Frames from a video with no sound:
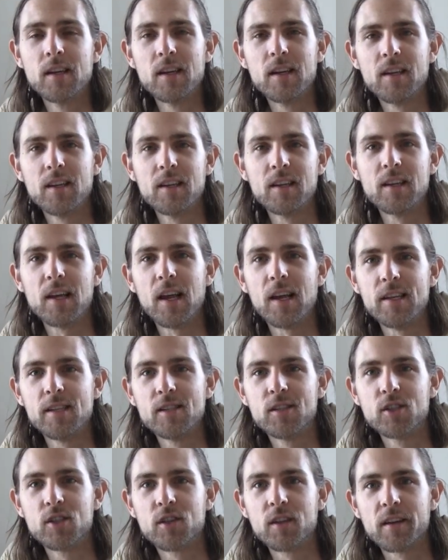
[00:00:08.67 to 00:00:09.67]

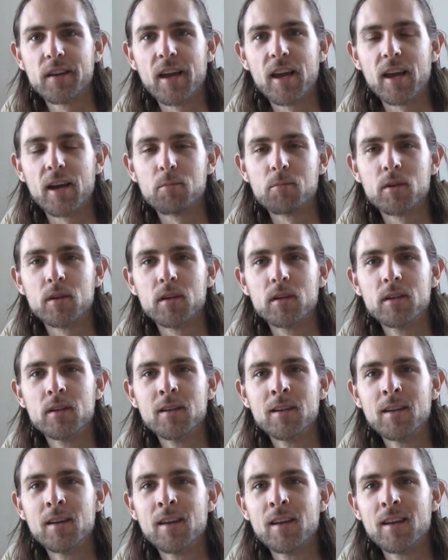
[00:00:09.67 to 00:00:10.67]
engaged the camera
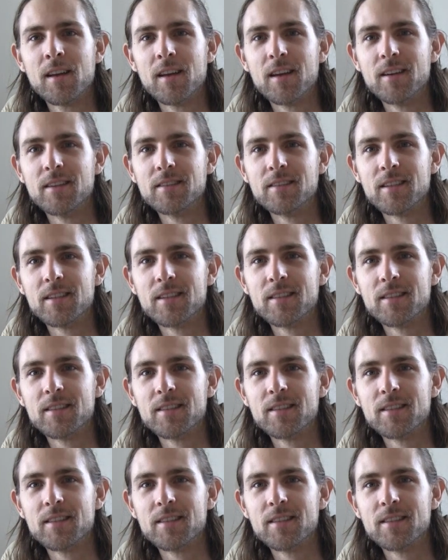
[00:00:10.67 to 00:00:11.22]
and,